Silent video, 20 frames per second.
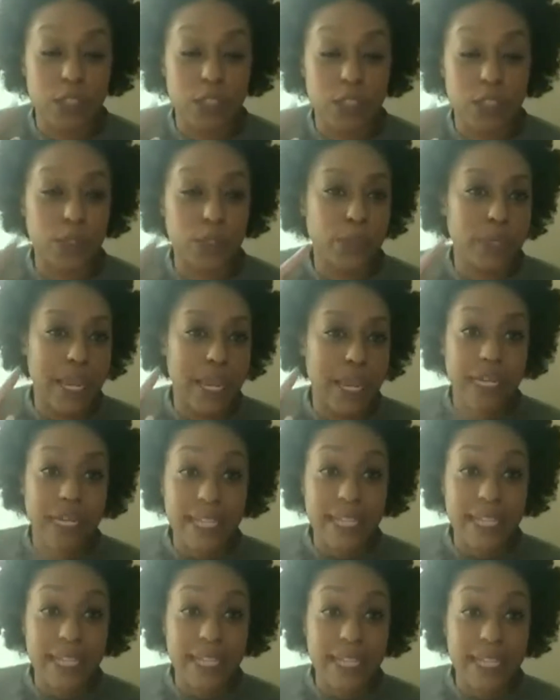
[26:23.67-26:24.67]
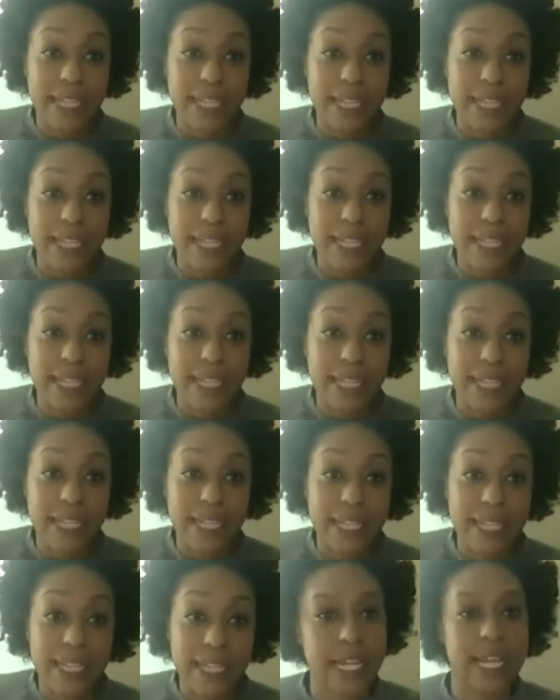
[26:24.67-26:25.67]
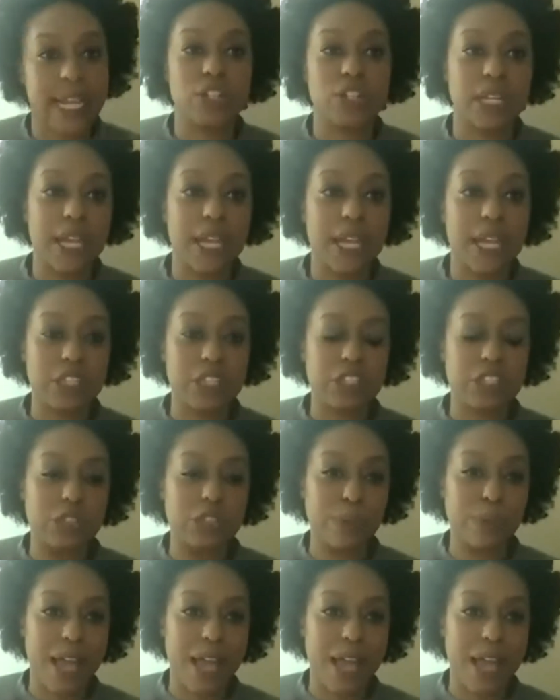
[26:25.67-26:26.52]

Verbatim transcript: an engaged list and unengaged list.